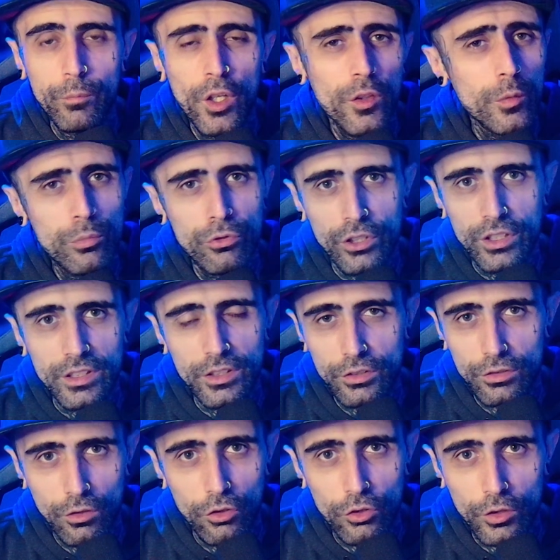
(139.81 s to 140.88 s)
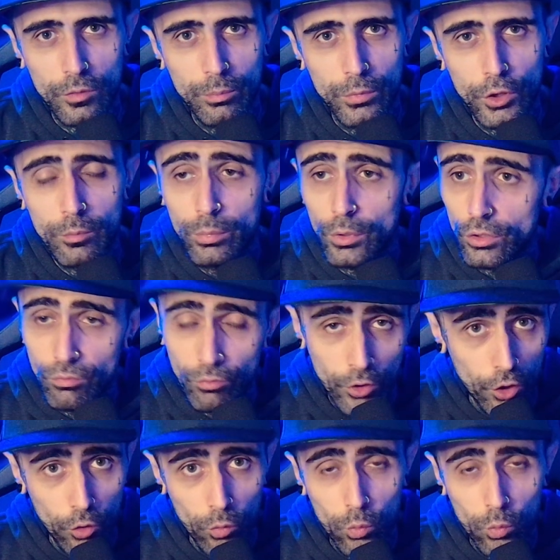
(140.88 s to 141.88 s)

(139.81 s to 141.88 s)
Not the prettiest looking bud, but not